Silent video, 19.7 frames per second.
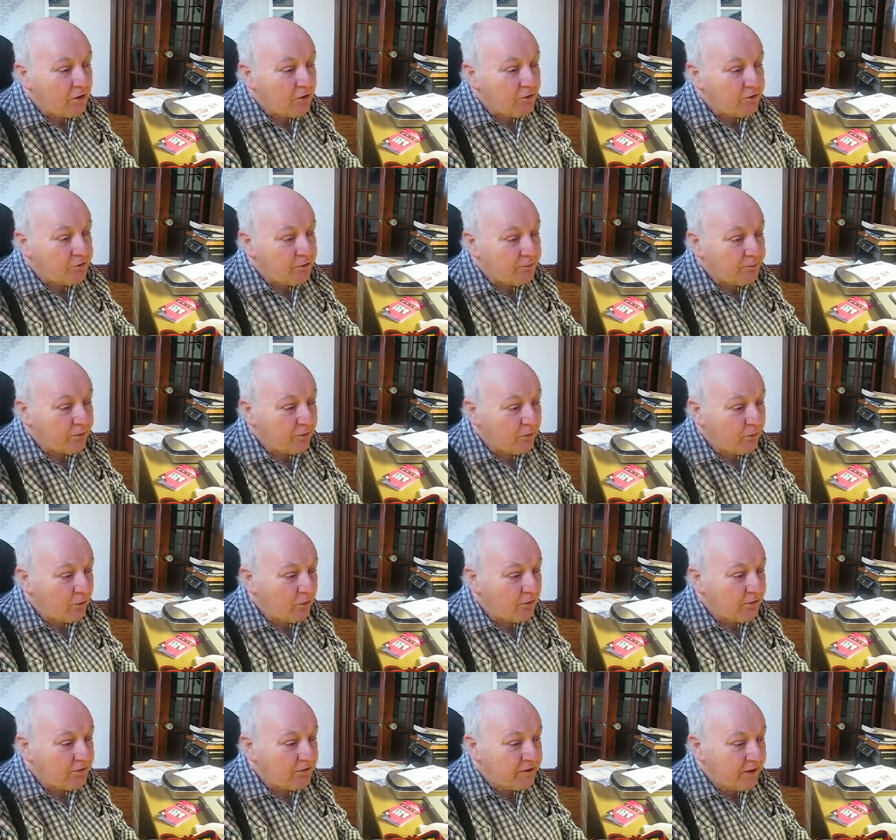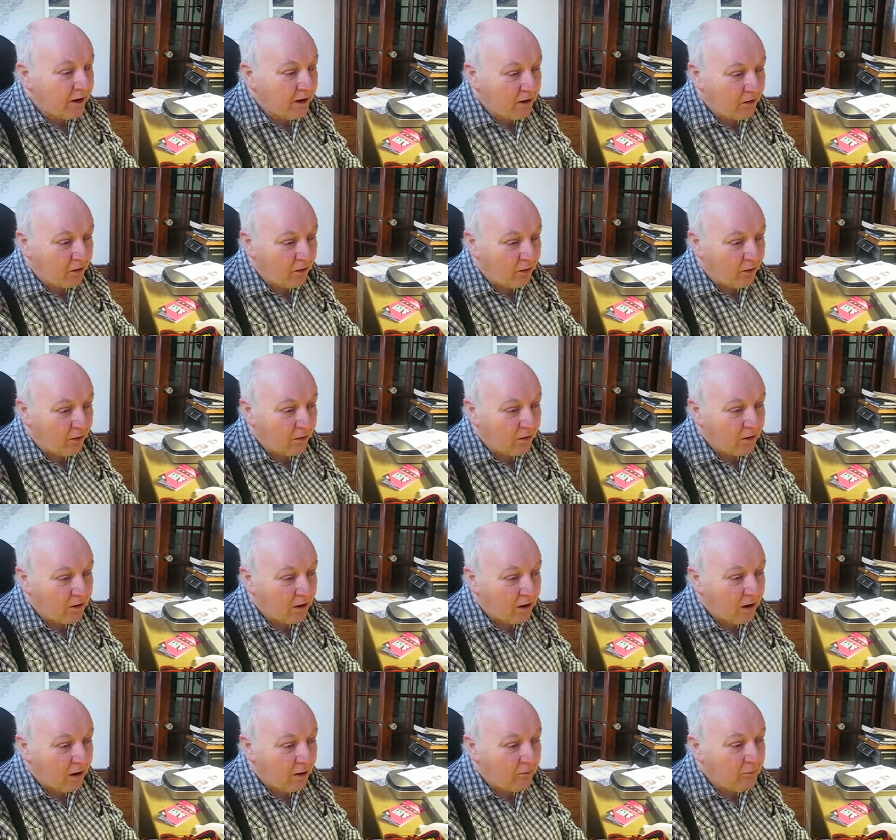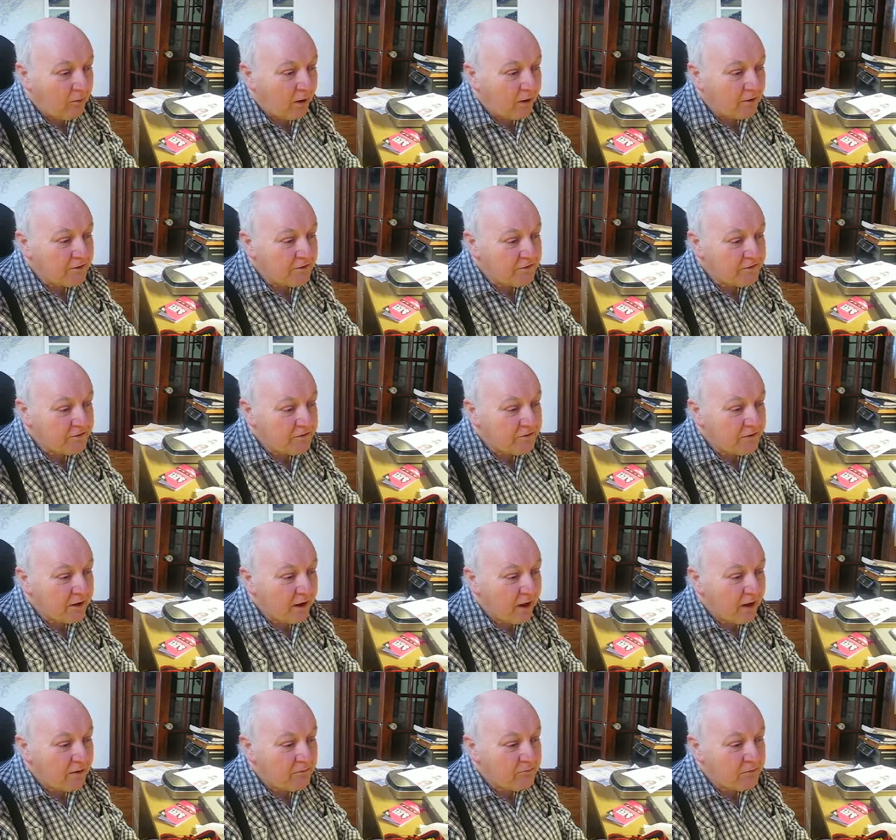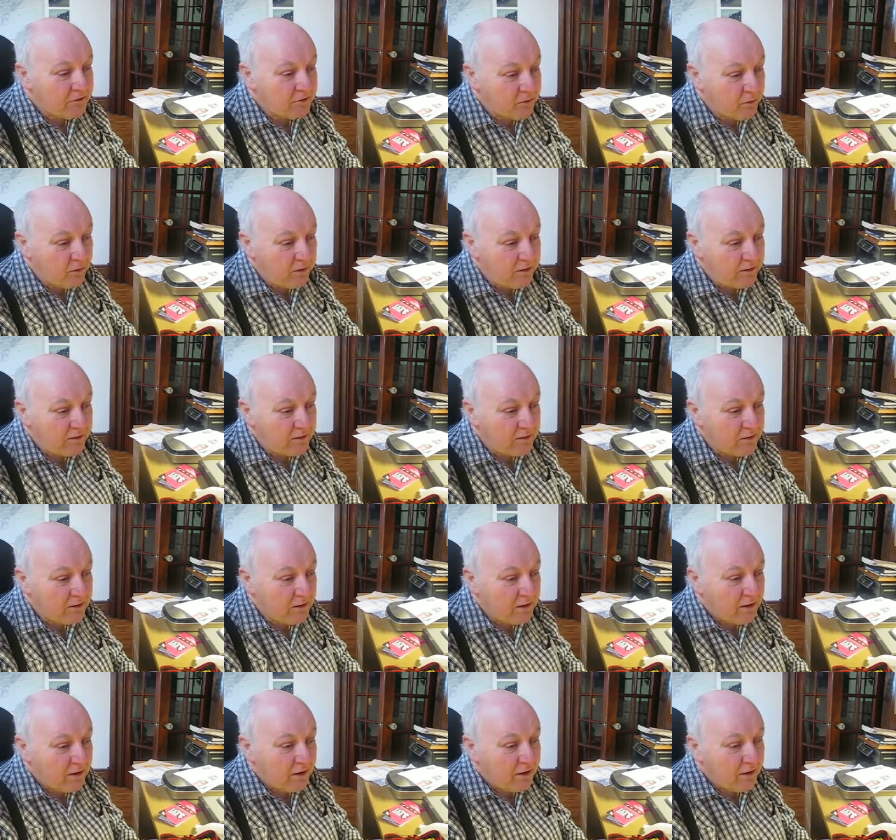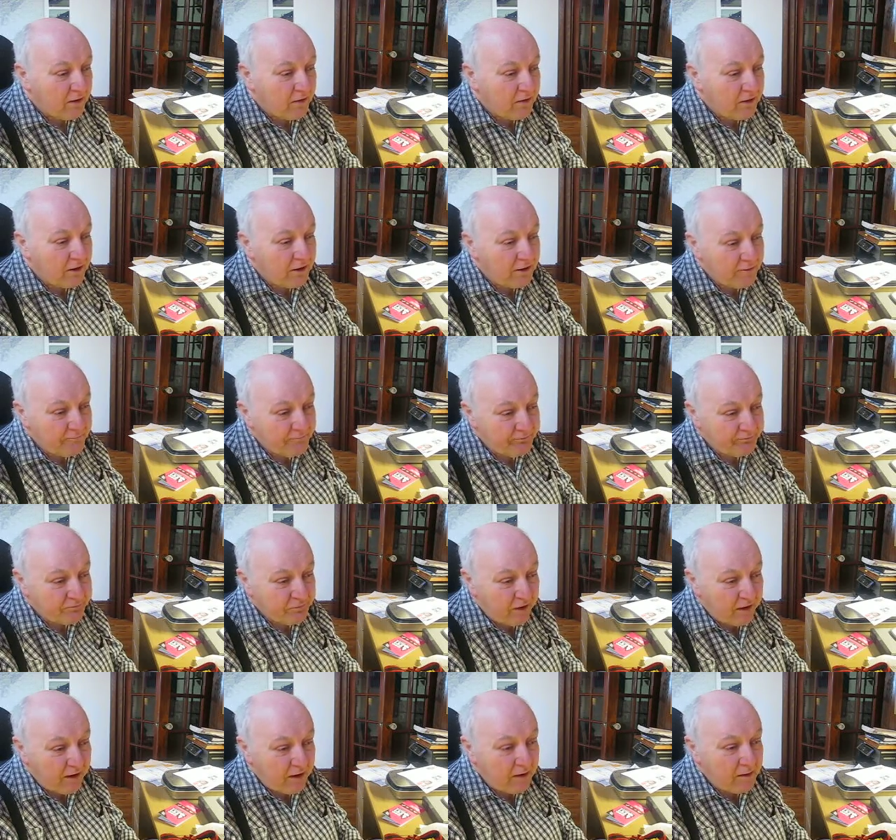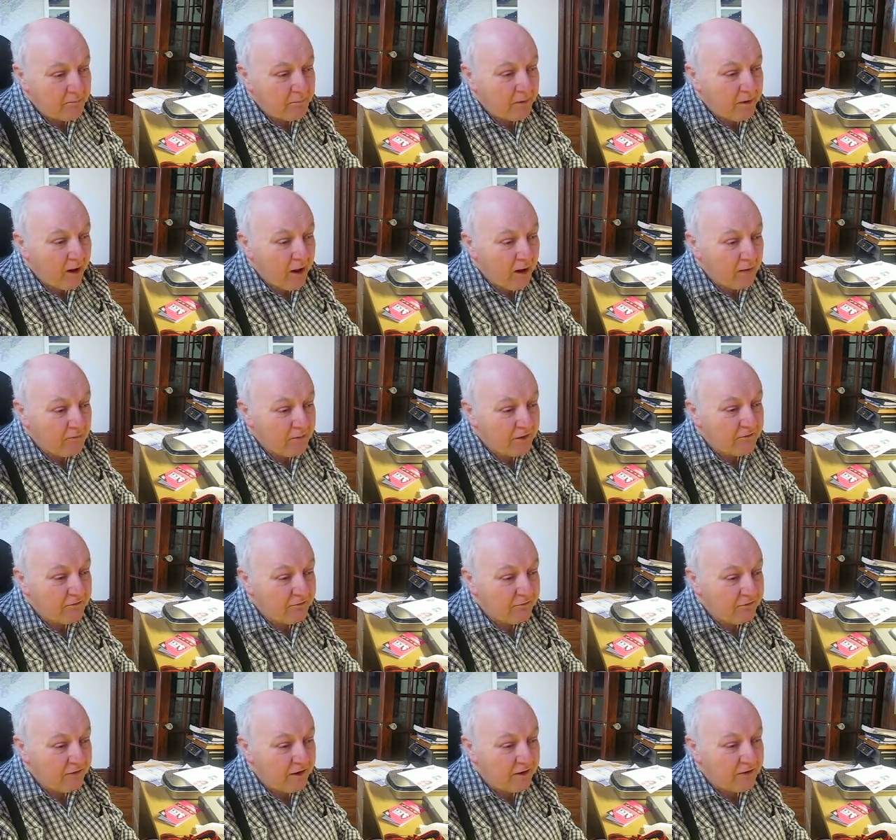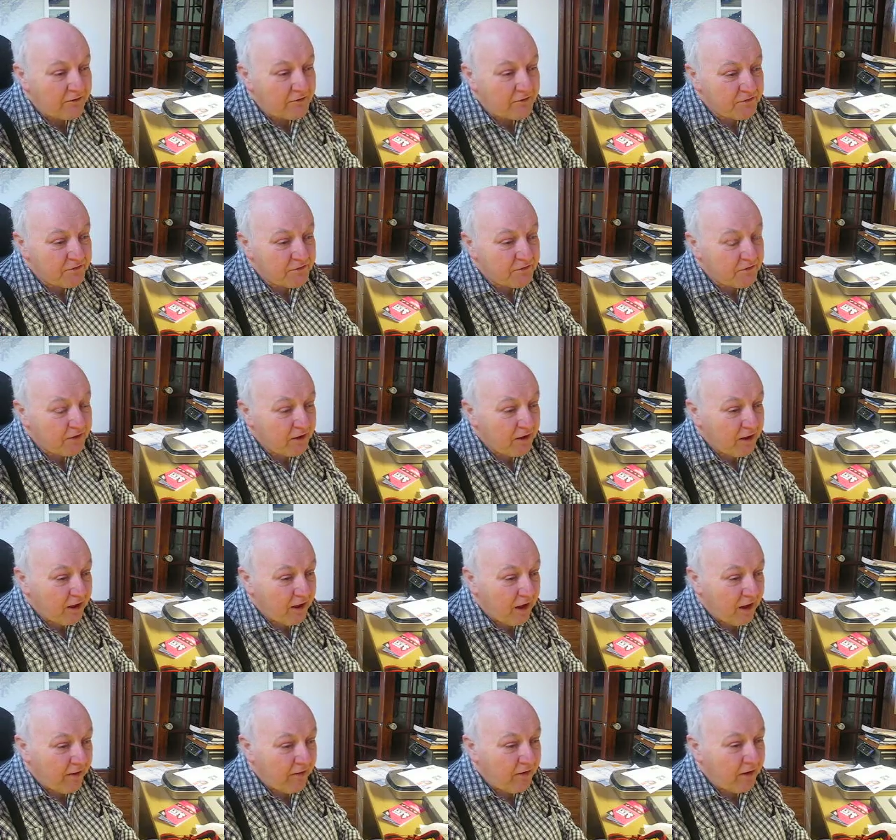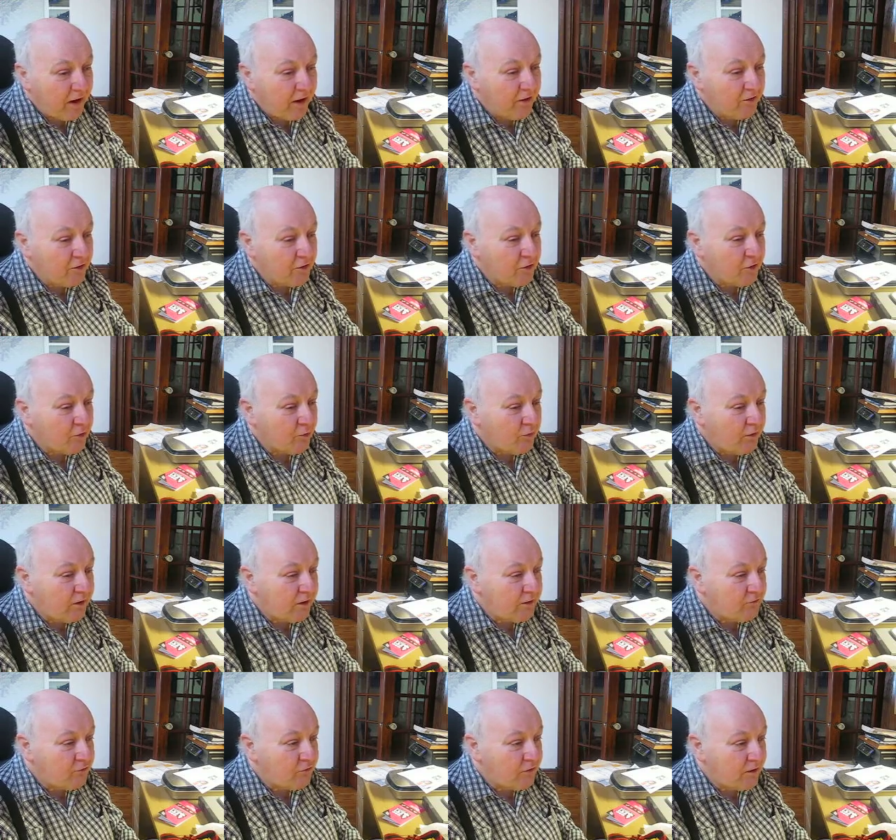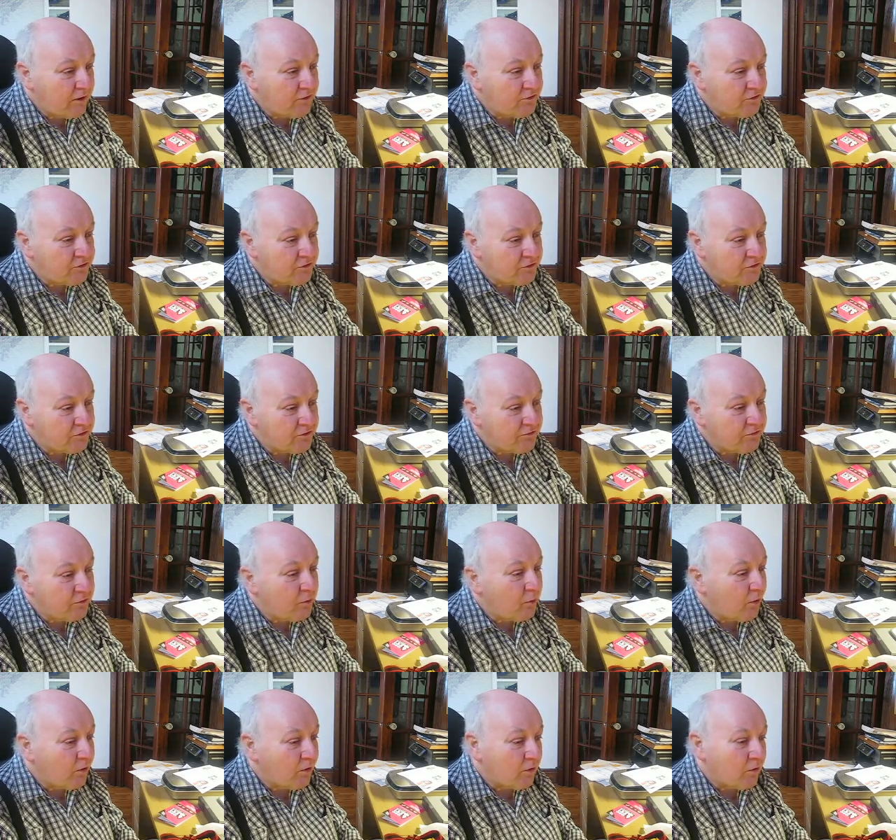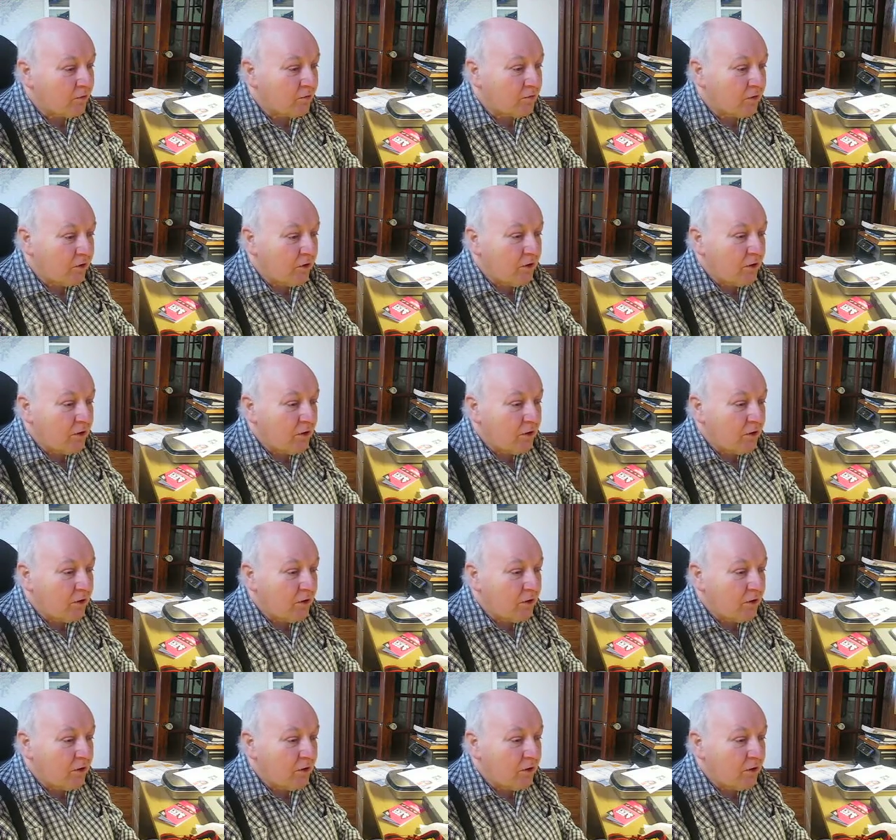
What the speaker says: to promote dialogue amongst and between the Abrahamic faiths and the other great religions of the world,